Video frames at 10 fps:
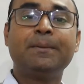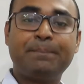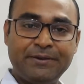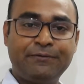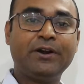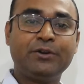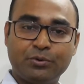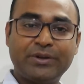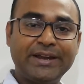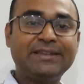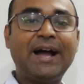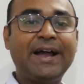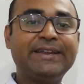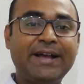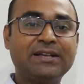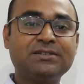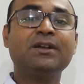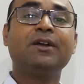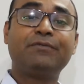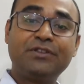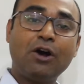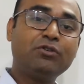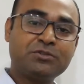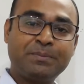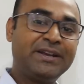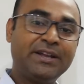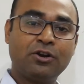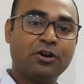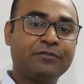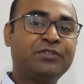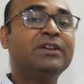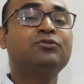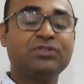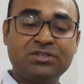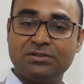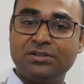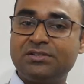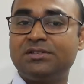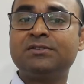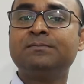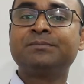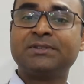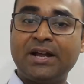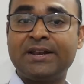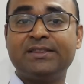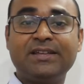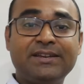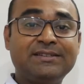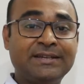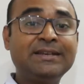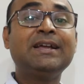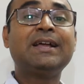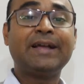prefer to get the ideas without spending a lot of things. So this is the another reason.